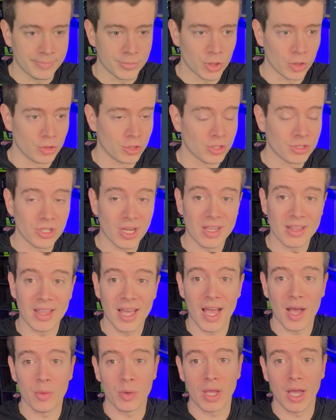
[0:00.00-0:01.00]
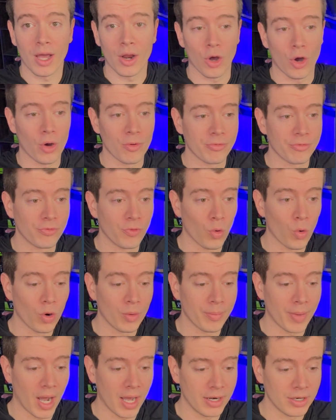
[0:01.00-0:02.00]
so just like that, we got all four
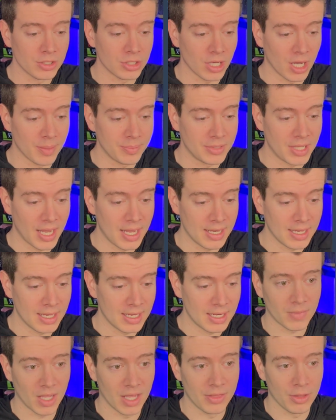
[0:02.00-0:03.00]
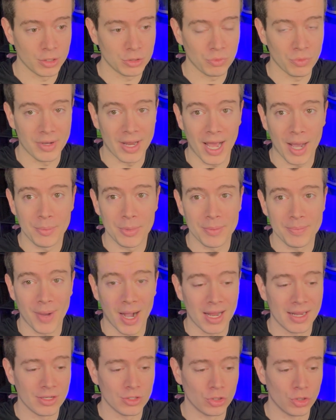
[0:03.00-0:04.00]
miners updated, and those will now be
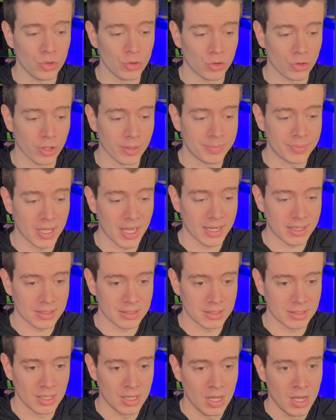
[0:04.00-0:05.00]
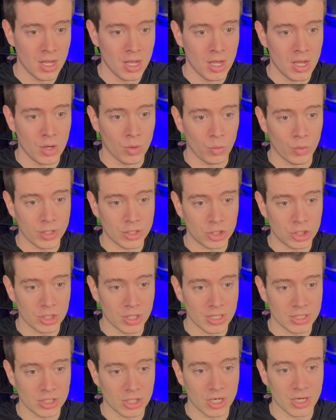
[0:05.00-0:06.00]
mining to Kryptex, which
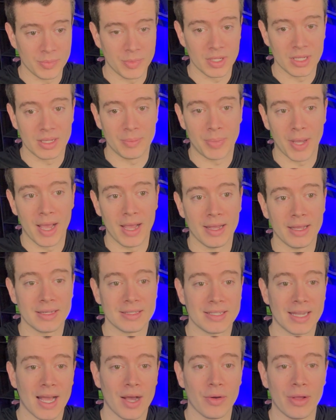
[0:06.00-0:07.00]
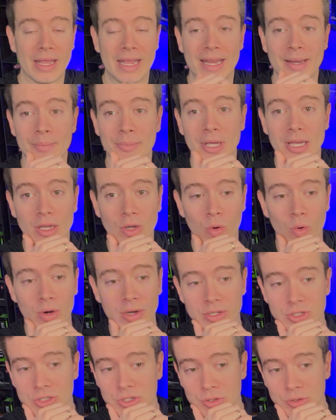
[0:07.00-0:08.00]
is going to be paying us out in
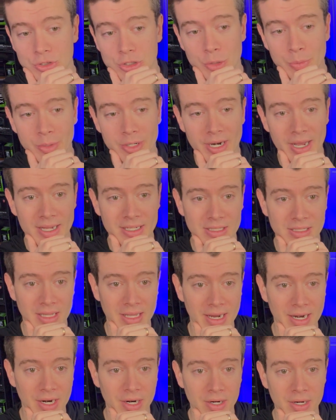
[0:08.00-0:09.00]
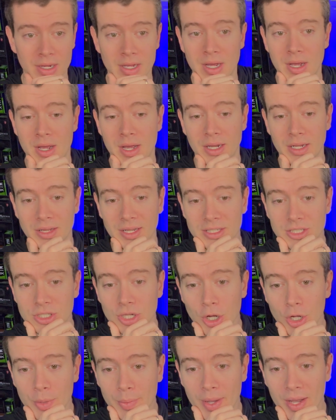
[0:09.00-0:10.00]
Bitcoin. So super nice there. Let's
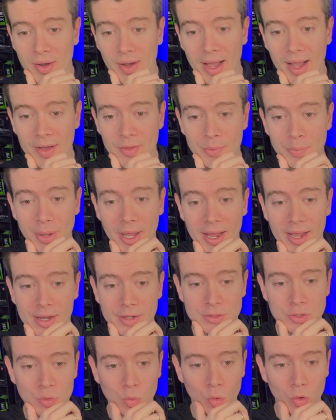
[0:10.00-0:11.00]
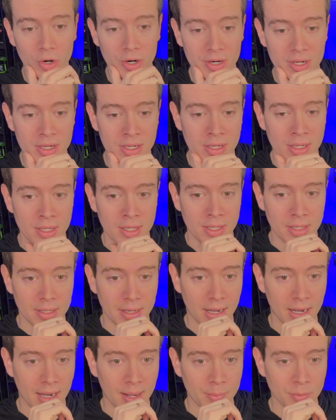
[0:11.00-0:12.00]
talk about how the payouts work.
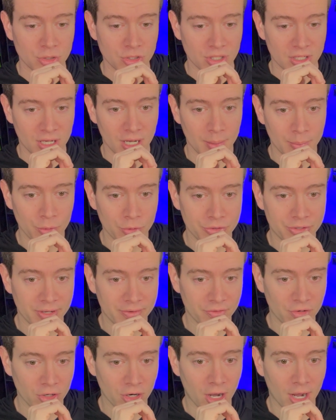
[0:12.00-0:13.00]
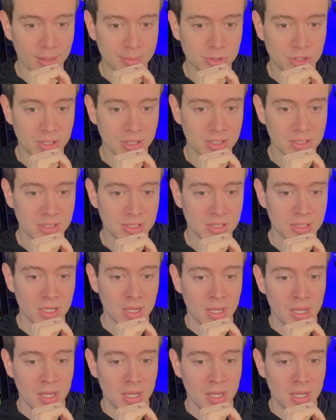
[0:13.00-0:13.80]
Um, there's a couple different options.